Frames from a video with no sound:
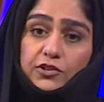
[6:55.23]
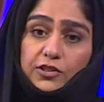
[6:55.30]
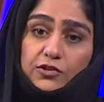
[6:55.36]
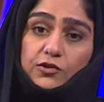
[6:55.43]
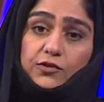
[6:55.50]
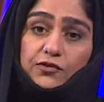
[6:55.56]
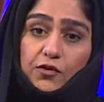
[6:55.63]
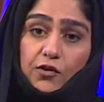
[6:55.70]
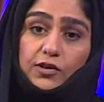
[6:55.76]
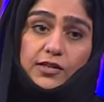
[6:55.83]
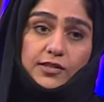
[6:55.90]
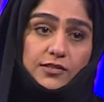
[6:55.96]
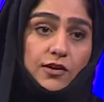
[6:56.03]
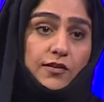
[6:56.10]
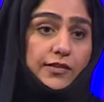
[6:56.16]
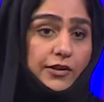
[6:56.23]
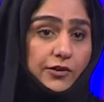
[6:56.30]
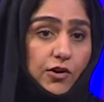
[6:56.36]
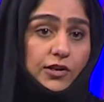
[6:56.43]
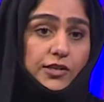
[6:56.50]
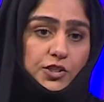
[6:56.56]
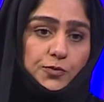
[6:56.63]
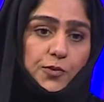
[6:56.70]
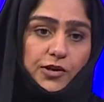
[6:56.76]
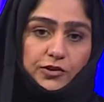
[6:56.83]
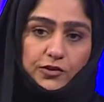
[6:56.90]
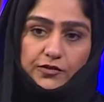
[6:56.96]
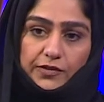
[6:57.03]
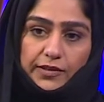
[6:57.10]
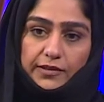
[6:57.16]
just to focus on the knowledge
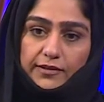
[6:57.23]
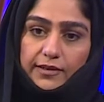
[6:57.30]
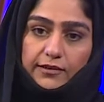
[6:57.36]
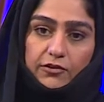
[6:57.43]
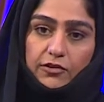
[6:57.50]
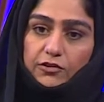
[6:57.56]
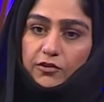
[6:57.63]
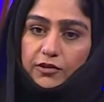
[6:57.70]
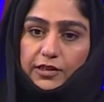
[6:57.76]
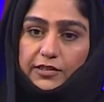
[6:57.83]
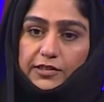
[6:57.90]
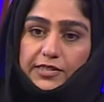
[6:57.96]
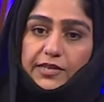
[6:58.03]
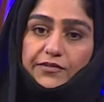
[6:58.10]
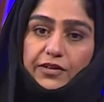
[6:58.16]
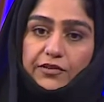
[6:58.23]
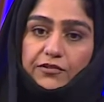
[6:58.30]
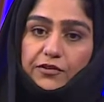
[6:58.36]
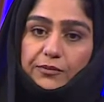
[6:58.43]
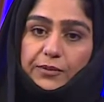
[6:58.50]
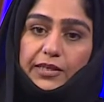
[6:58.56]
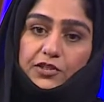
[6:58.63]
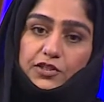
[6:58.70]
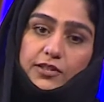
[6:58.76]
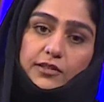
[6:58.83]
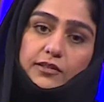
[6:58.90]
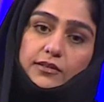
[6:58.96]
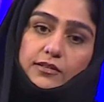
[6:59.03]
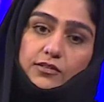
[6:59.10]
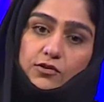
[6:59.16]
part of it and not only receiving
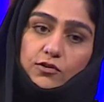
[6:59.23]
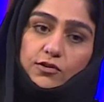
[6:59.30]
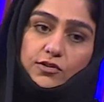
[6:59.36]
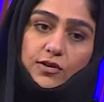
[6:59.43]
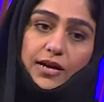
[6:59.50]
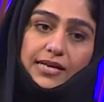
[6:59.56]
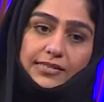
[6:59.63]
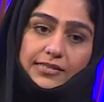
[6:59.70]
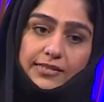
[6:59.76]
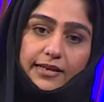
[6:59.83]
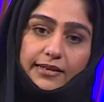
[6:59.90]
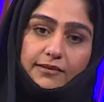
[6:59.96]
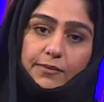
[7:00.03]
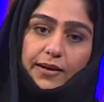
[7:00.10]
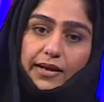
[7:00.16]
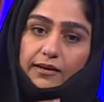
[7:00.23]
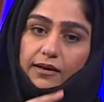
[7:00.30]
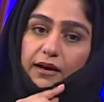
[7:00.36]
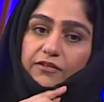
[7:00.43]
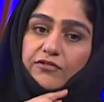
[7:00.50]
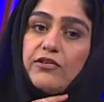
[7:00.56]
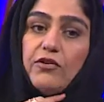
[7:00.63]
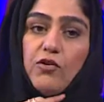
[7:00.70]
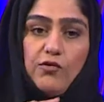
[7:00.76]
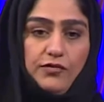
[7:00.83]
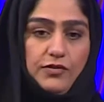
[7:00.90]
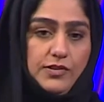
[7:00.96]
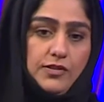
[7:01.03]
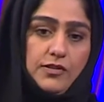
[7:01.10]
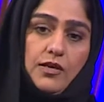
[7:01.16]
information is also I stayed back after
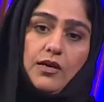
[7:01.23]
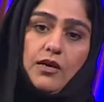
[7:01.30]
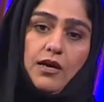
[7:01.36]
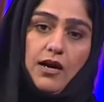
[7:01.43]
office